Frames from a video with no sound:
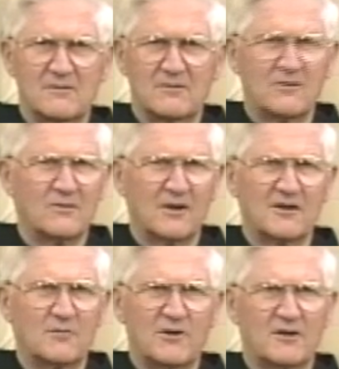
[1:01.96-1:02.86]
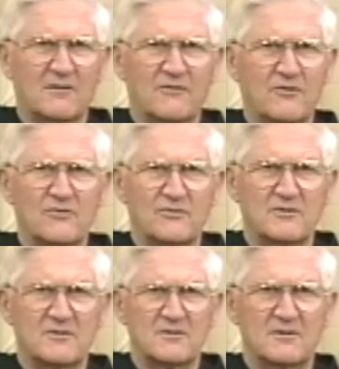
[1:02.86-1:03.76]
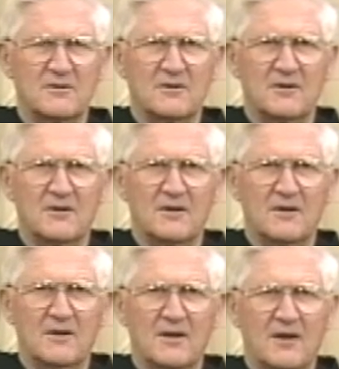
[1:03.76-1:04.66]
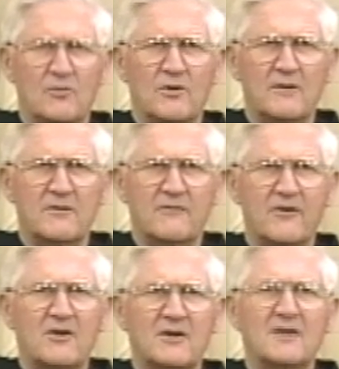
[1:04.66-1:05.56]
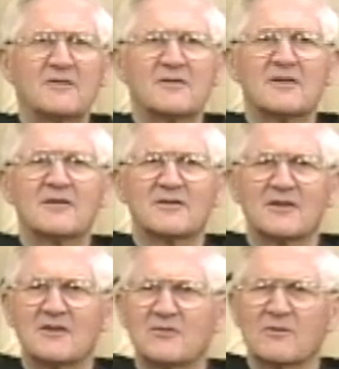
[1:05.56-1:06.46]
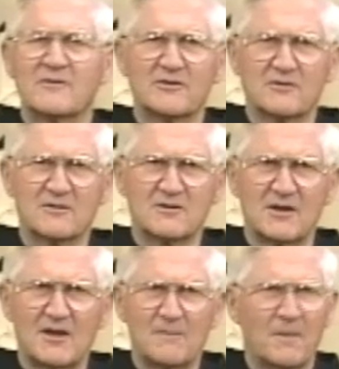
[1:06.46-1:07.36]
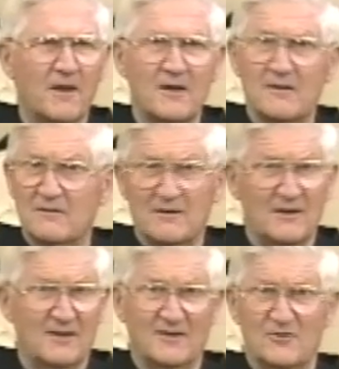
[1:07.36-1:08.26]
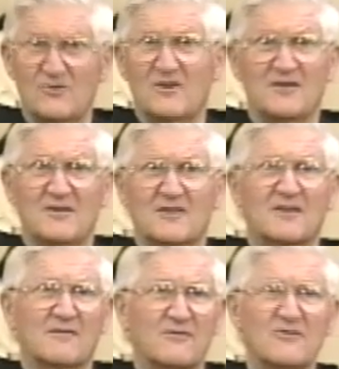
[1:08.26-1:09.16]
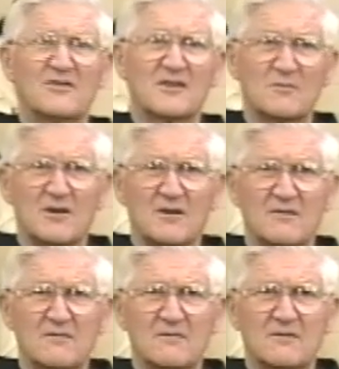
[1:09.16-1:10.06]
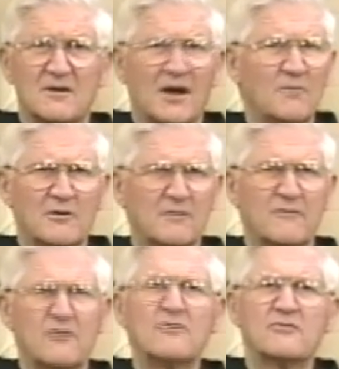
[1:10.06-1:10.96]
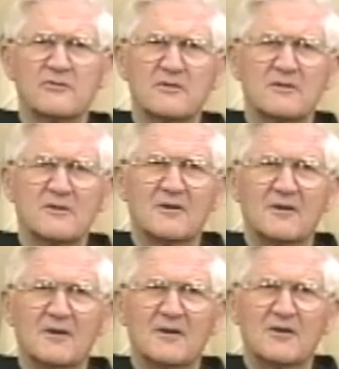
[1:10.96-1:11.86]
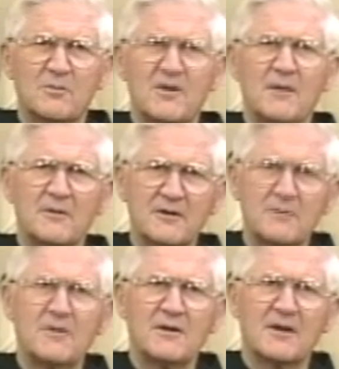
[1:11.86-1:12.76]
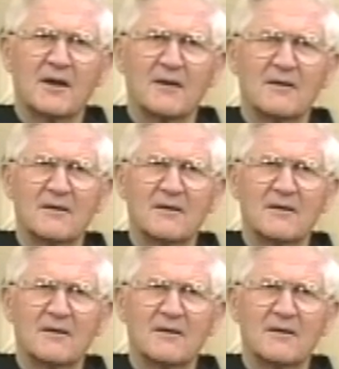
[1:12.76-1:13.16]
We don't like to be confused. And one of the very nice things that each one of us could say, hey, cool it, you're confusing me. I'm confused. To be able to admit that.